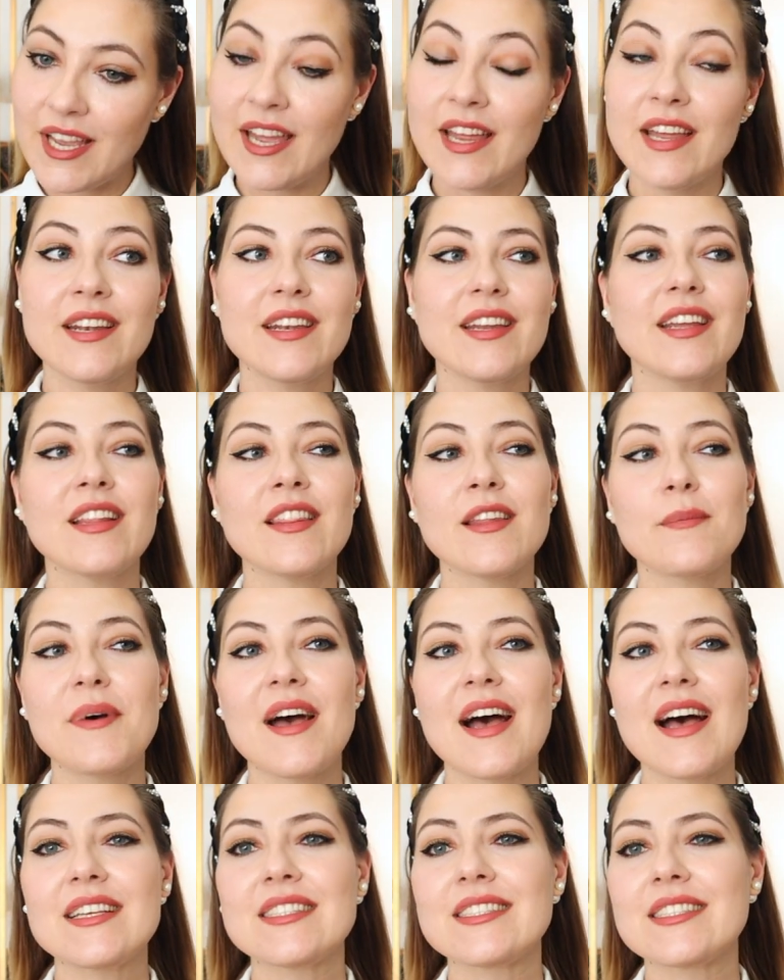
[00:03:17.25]
And in the
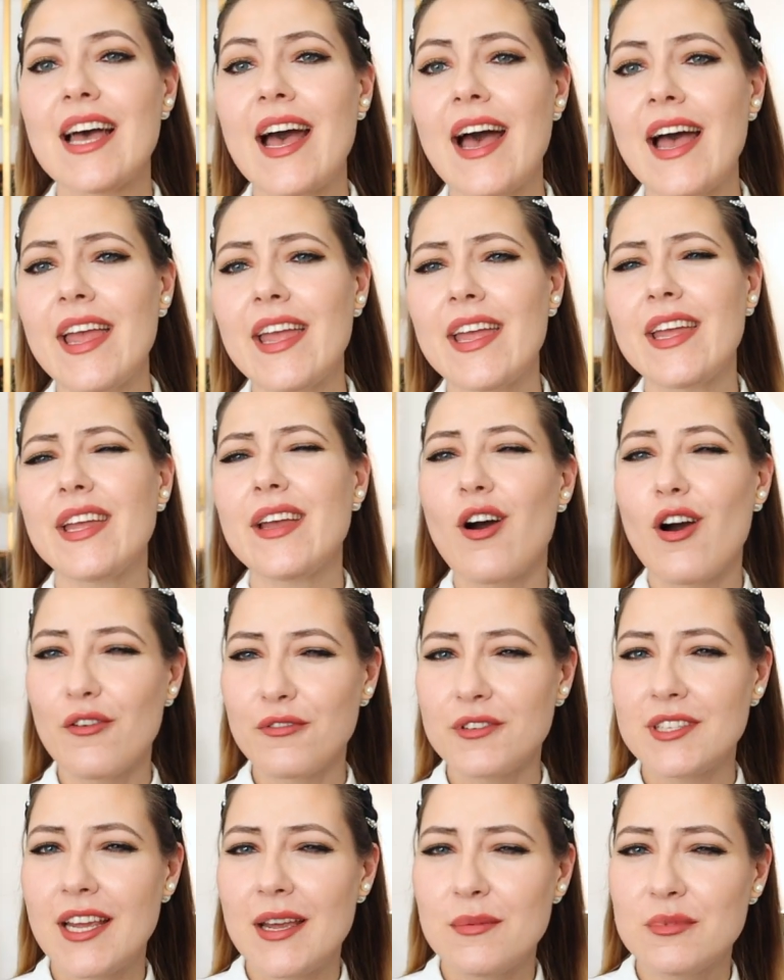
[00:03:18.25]
past, I
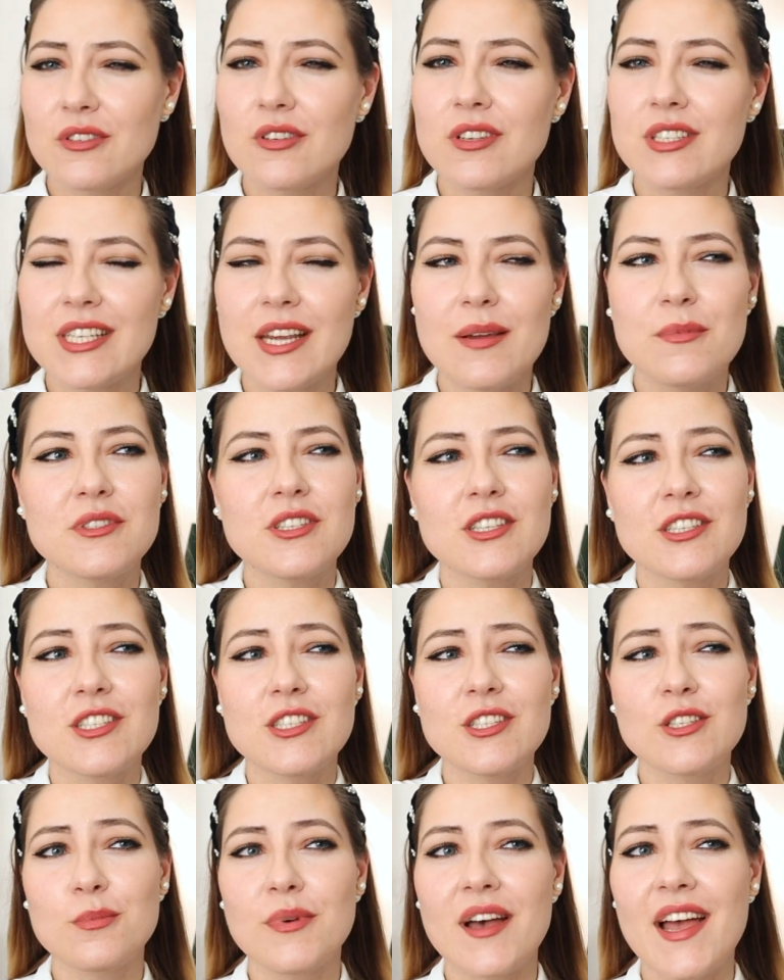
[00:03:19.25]
oftentimes got tempted
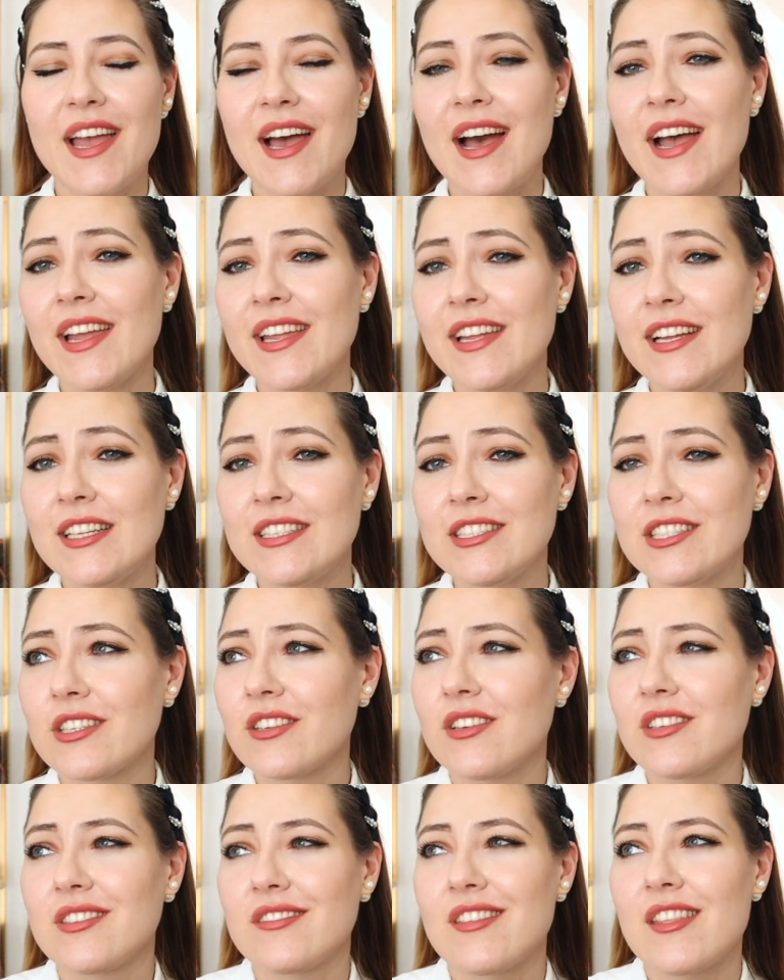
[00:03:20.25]
to buy high heels
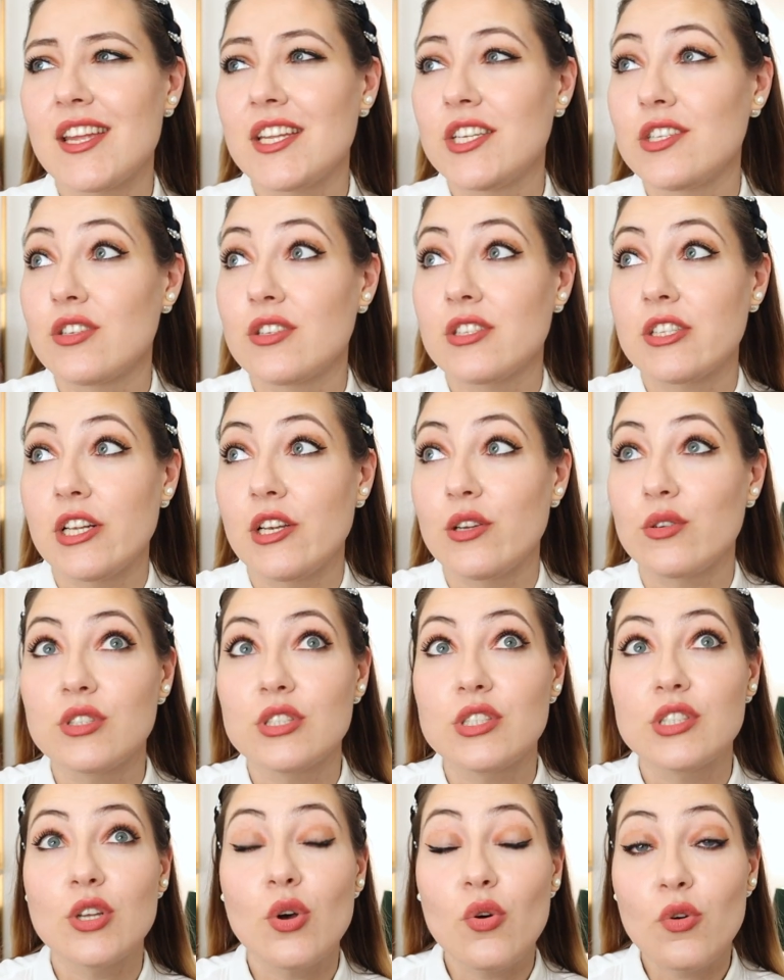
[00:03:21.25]
because they just look
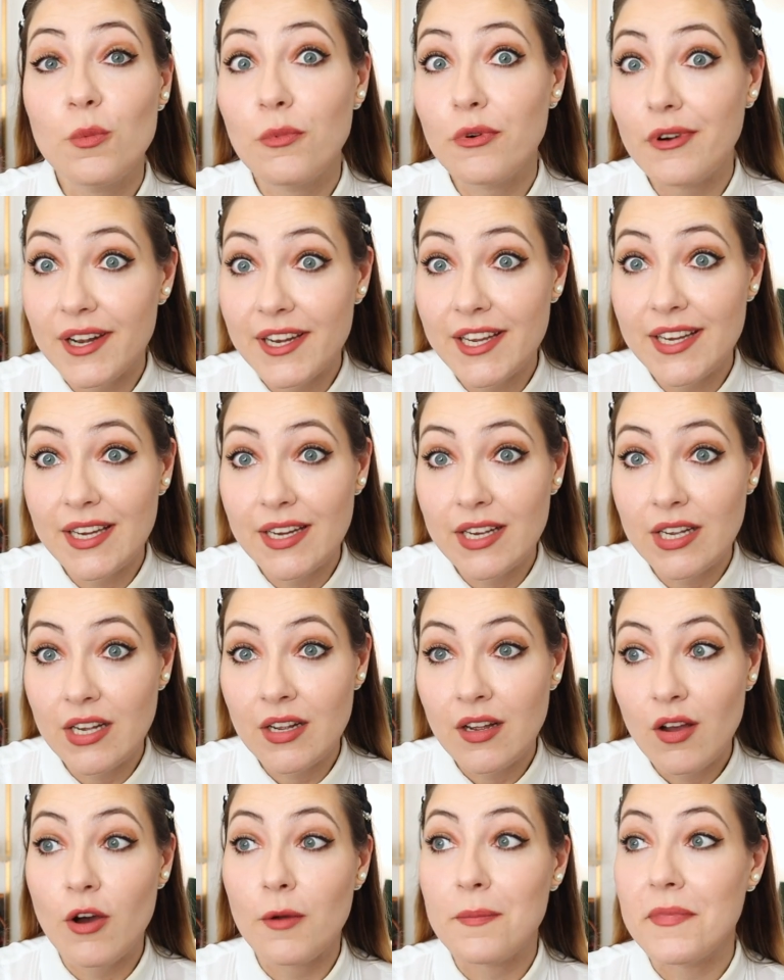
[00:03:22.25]
so pretty
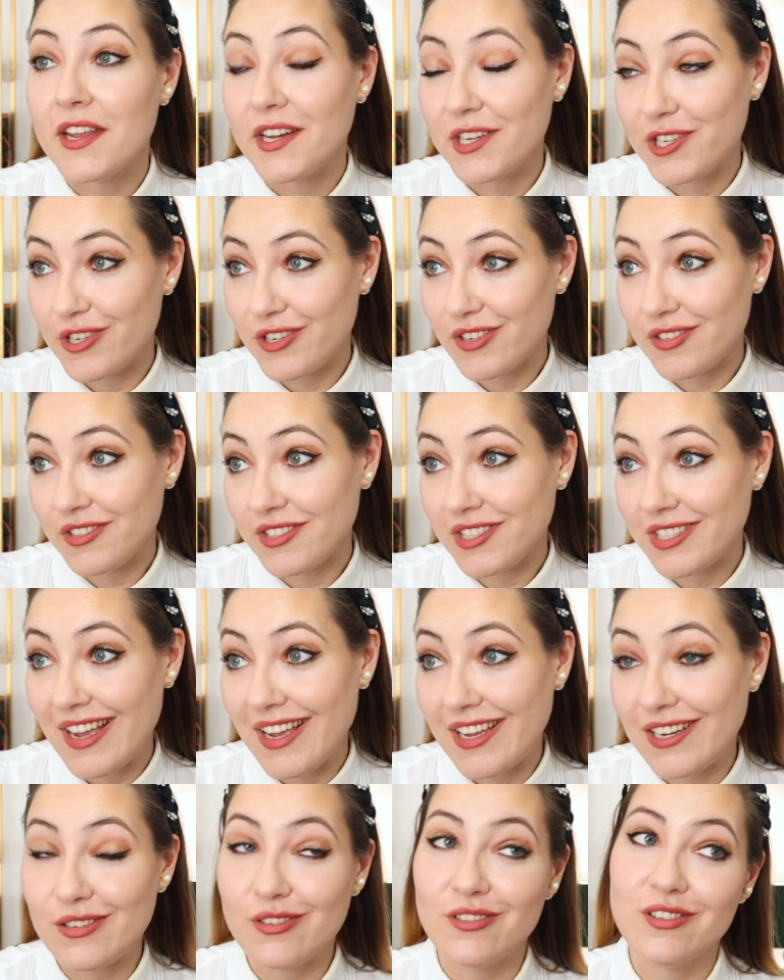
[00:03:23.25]
on pictures
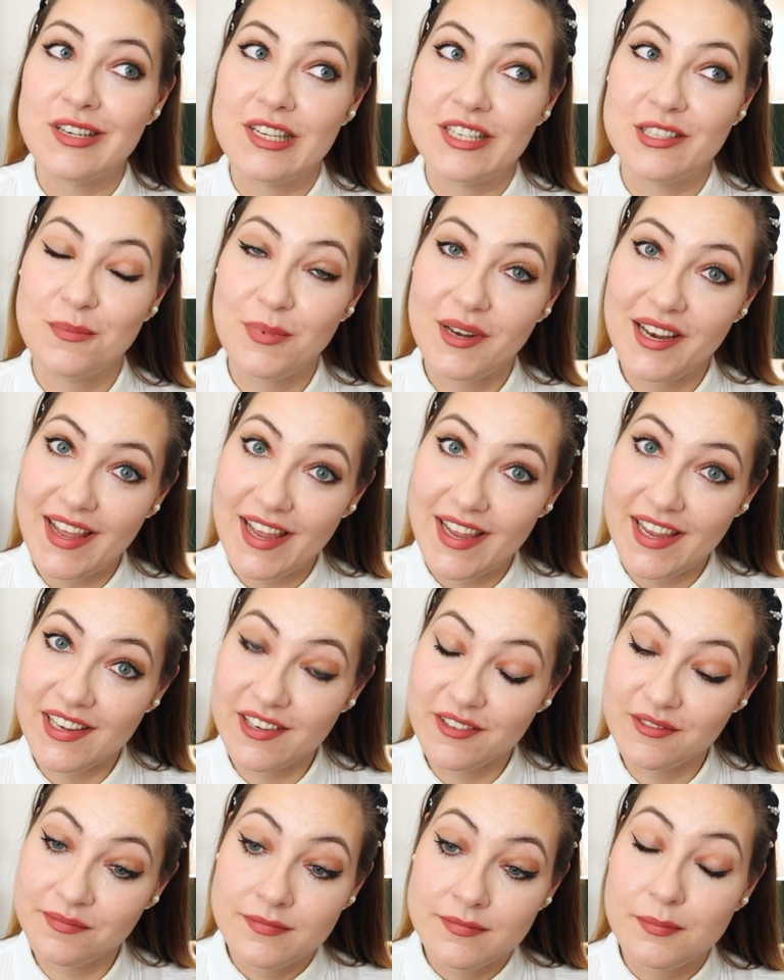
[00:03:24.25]
and on
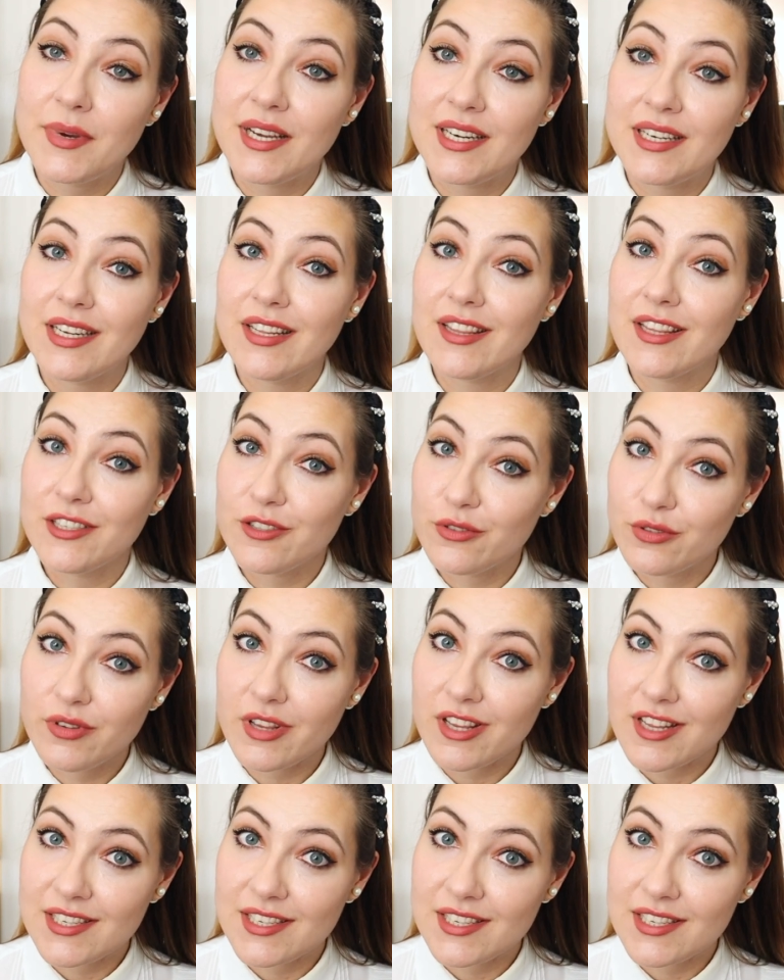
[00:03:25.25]
display. But the truth